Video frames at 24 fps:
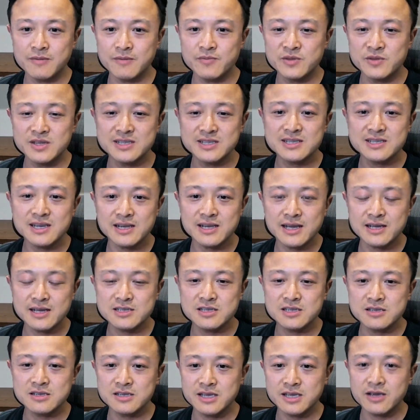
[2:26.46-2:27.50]

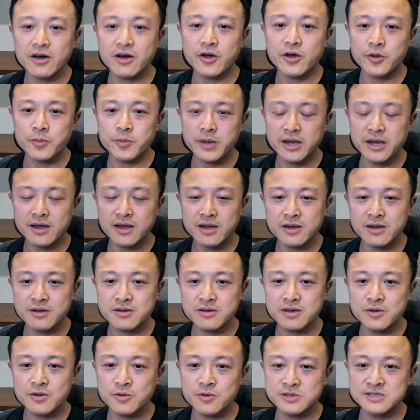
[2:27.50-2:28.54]
disconnected economy.
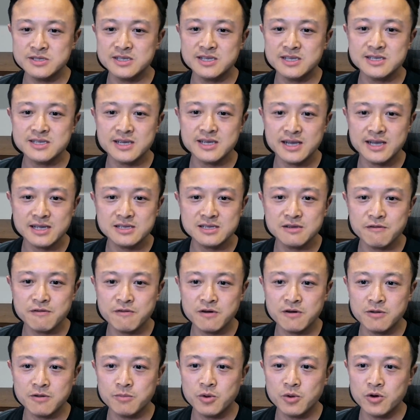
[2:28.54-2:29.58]
It was disconnected
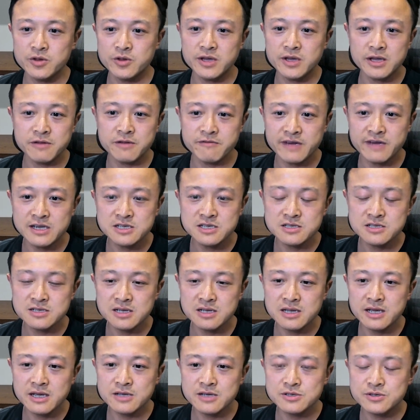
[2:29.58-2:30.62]
from all the innovations on
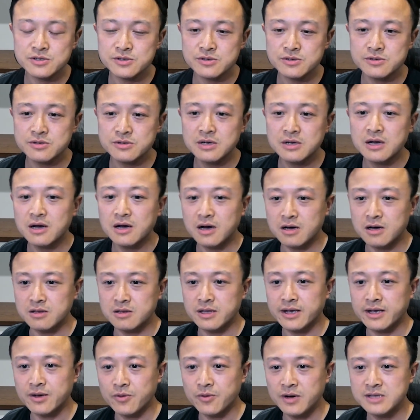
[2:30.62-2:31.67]
layer 2,
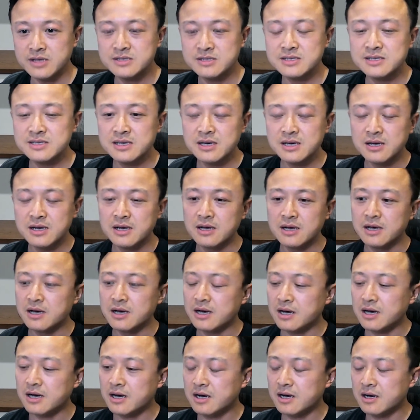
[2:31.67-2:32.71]
layer 1s.
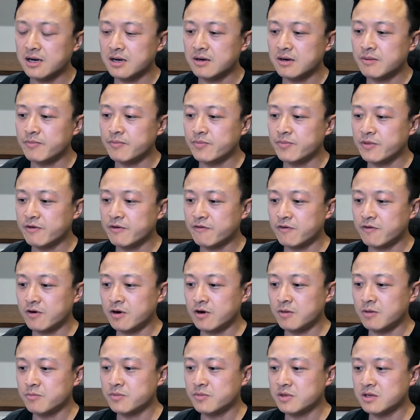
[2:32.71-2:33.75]

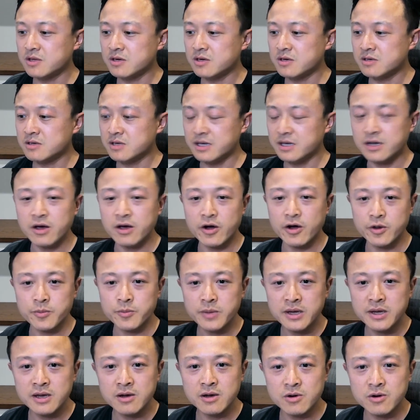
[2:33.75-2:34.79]
From the
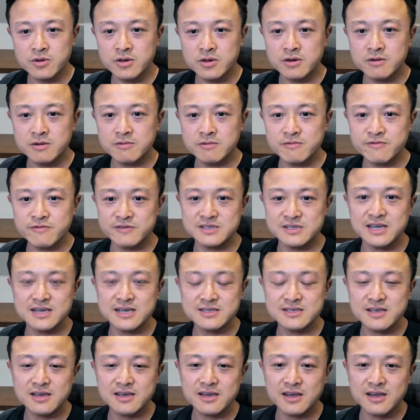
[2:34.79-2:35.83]
economy or the
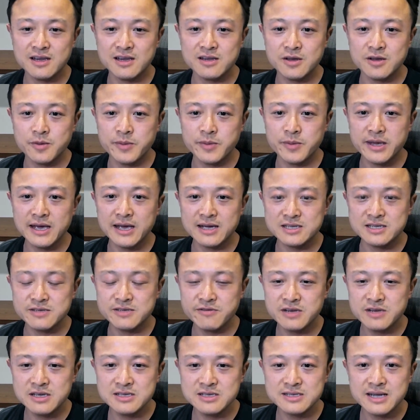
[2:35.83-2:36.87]
fantastic economic
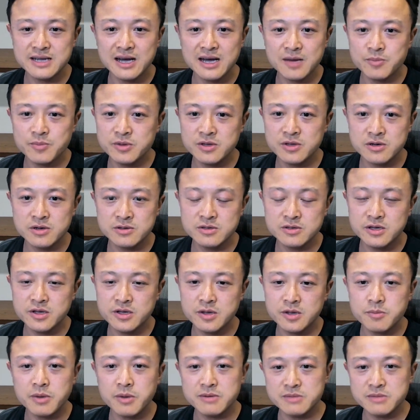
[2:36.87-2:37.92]
activities that happen on
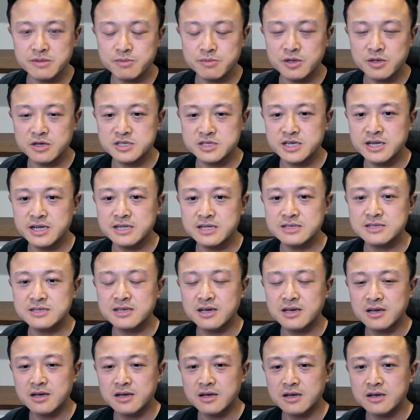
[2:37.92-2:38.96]
public blockchains.
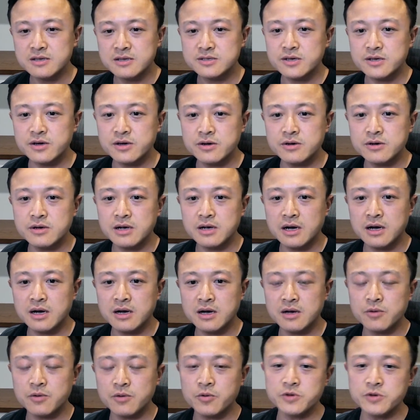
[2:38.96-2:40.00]
So
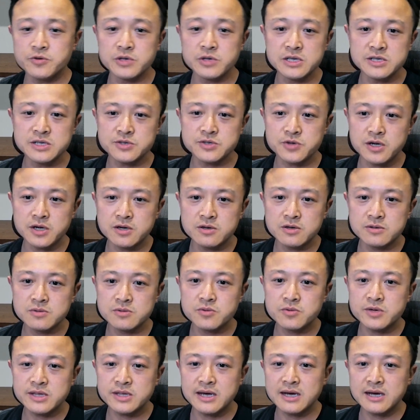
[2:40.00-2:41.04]
we really struggled
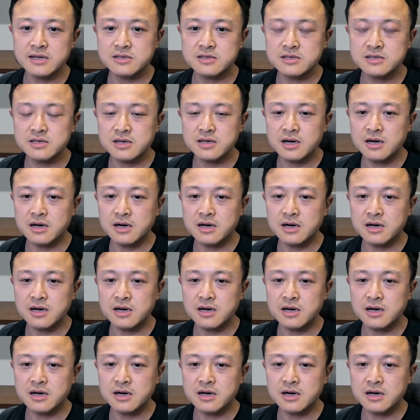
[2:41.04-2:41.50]
with that